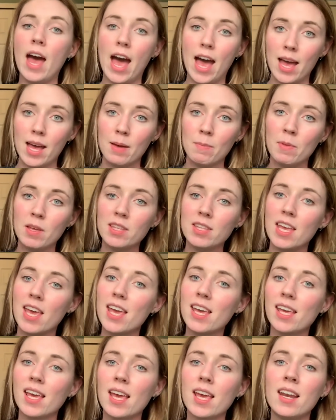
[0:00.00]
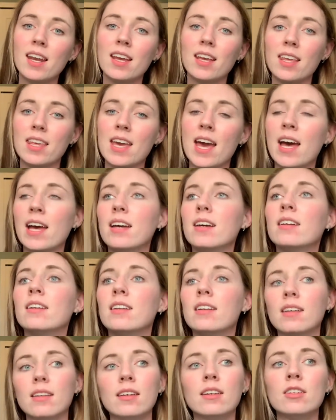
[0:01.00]
I'm taking yet
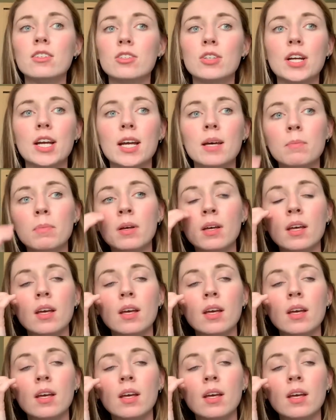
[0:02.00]
another trip.